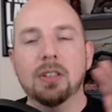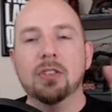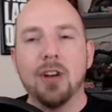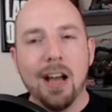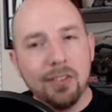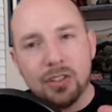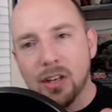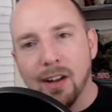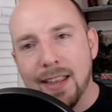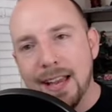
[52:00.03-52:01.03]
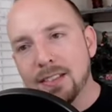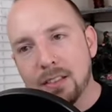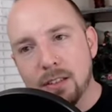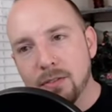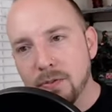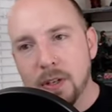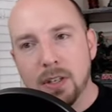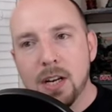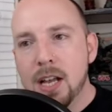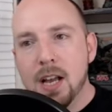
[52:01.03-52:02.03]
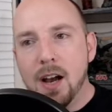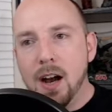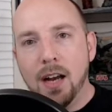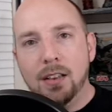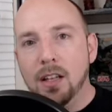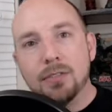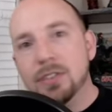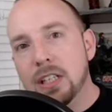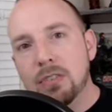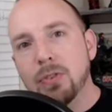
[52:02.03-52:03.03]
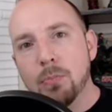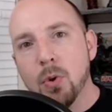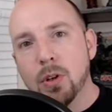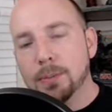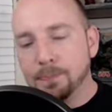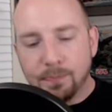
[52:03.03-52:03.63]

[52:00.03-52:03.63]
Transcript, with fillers: travis and all that and, and fear i loved it even more